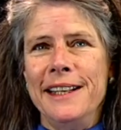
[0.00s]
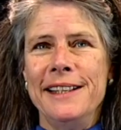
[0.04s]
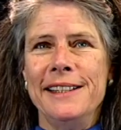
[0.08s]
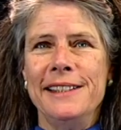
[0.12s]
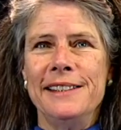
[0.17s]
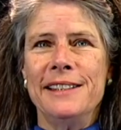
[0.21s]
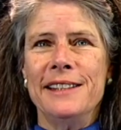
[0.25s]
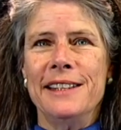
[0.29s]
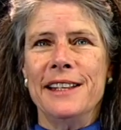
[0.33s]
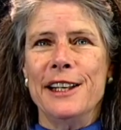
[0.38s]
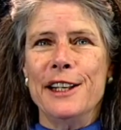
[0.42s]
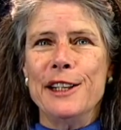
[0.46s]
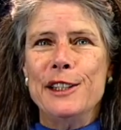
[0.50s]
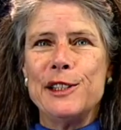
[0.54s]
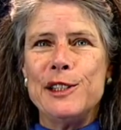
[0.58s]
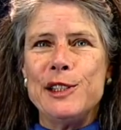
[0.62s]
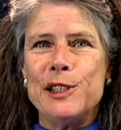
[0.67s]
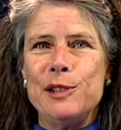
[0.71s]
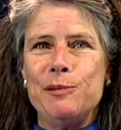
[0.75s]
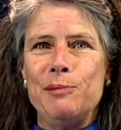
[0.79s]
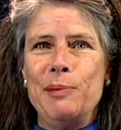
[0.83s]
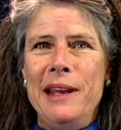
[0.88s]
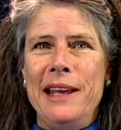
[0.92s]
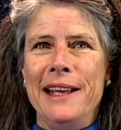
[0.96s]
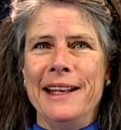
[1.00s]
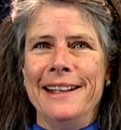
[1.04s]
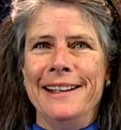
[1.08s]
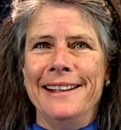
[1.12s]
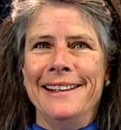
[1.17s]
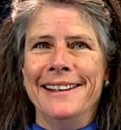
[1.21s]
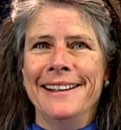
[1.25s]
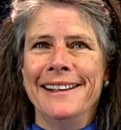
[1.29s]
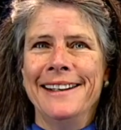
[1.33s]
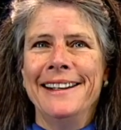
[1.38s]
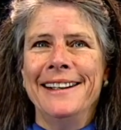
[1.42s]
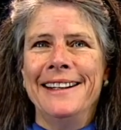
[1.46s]
is the
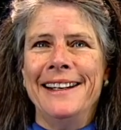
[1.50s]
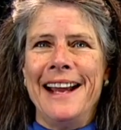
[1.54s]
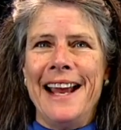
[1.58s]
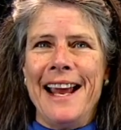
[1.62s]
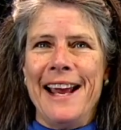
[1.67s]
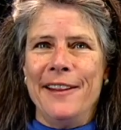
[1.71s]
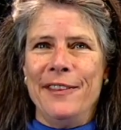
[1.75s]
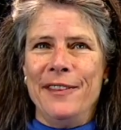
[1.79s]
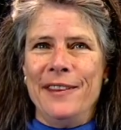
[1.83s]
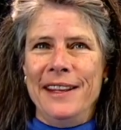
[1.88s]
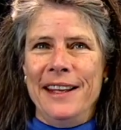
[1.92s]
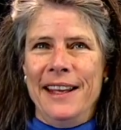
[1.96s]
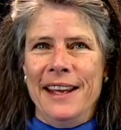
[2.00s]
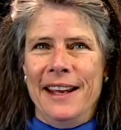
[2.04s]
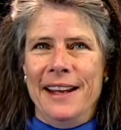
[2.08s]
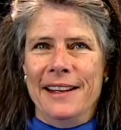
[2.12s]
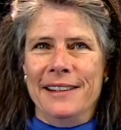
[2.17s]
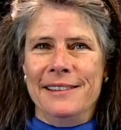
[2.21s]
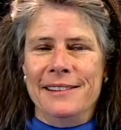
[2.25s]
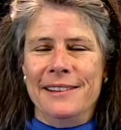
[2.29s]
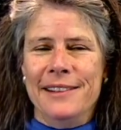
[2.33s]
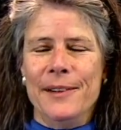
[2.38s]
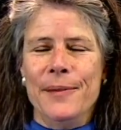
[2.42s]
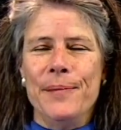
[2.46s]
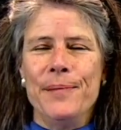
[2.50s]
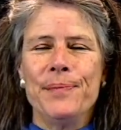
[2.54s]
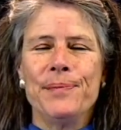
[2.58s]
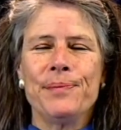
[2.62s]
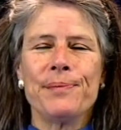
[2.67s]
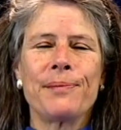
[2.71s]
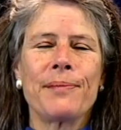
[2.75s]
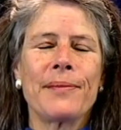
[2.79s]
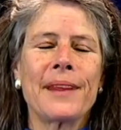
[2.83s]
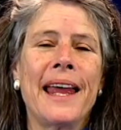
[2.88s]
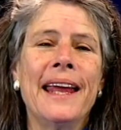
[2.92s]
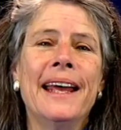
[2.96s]
spin at the end.
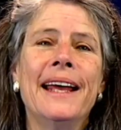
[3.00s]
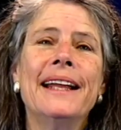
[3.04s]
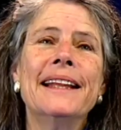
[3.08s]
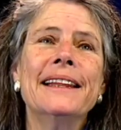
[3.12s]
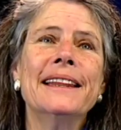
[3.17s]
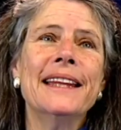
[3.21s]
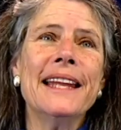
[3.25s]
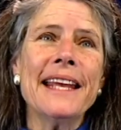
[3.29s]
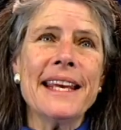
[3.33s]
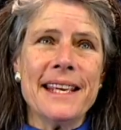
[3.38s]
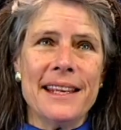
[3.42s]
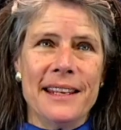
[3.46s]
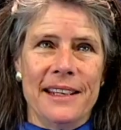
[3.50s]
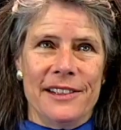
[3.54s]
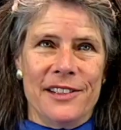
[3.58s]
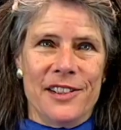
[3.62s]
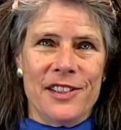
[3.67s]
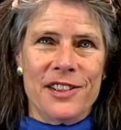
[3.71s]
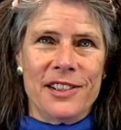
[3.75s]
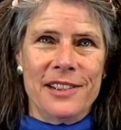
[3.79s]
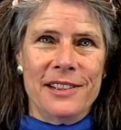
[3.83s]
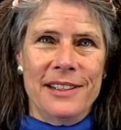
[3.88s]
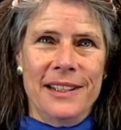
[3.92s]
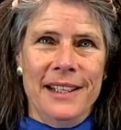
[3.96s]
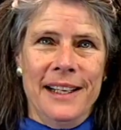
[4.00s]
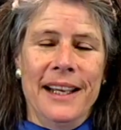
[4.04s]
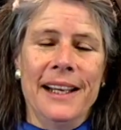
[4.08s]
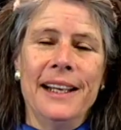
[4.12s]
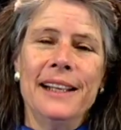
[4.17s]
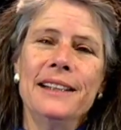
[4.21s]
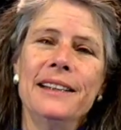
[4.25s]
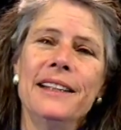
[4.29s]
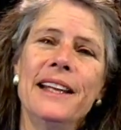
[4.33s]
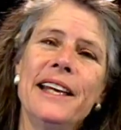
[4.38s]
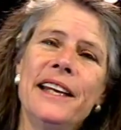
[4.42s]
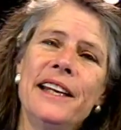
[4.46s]
Linkage.
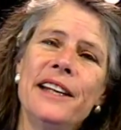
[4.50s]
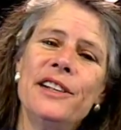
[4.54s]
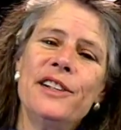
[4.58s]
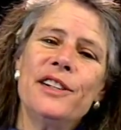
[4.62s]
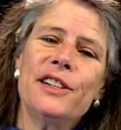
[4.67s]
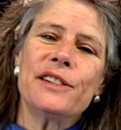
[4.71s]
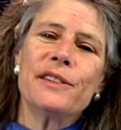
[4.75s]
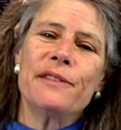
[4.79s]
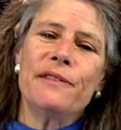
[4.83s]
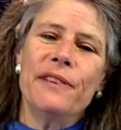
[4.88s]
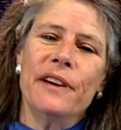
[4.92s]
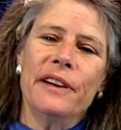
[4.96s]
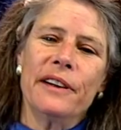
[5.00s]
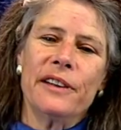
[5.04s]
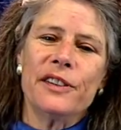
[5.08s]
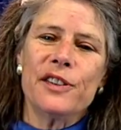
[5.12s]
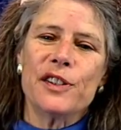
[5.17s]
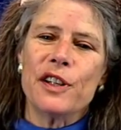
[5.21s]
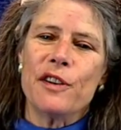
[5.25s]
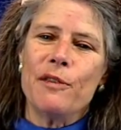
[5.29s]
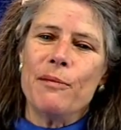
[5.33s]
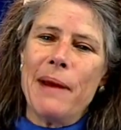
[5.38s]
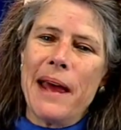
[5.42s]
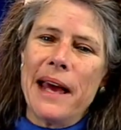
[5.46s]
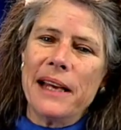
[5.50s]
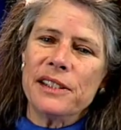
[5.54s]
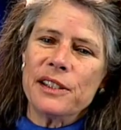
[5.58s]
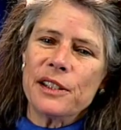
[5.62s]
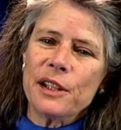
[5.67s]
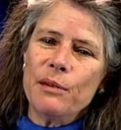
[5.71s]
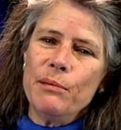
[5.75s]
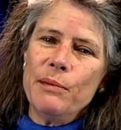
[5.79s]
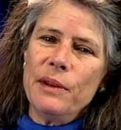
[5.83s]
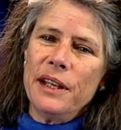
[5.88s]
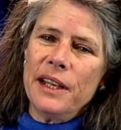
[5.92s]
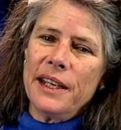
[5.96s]
Linkage is a function of mass
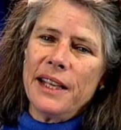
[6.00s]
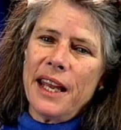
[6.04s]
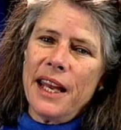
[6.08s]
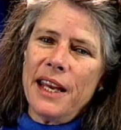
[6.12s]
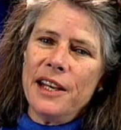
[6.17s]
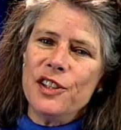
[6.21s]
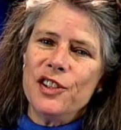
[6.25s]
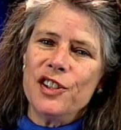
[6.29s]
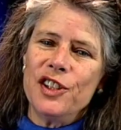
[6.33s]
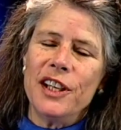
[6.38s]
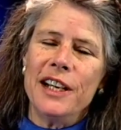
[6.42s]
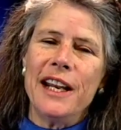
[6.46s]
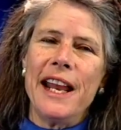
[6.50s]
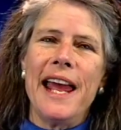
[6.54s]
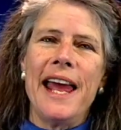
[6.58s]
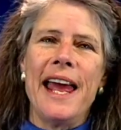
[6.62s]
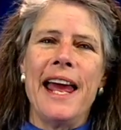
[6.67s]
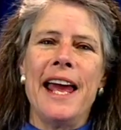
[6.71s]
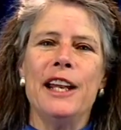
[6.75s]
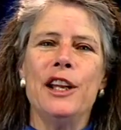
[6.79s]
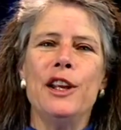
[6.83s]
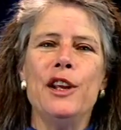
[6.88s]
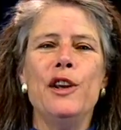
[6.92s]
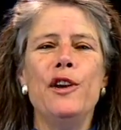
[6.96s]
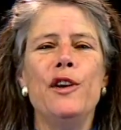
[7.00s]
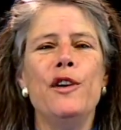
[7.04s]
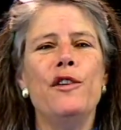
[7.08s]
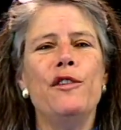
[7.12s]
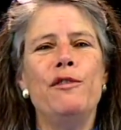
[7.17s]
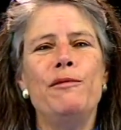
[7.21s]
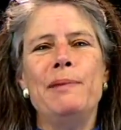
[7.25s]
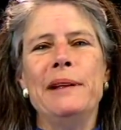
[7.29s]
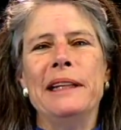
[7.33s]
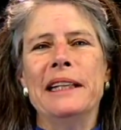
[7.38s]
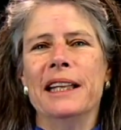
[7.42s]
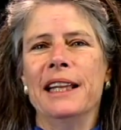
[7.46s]
communication, and
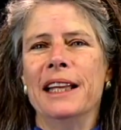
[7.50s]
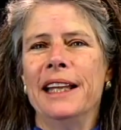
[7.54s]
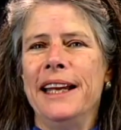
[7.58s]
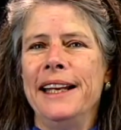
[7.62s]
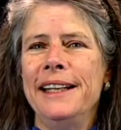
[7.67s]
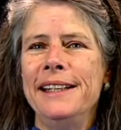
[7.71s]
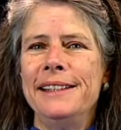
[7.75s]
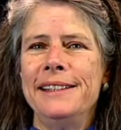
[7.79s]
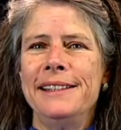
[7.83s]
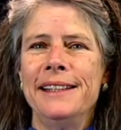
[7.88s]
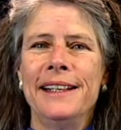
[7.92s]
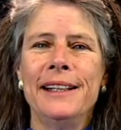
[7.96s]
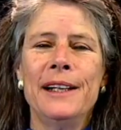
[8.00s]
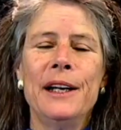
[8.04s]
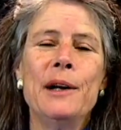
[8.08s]
you've been linked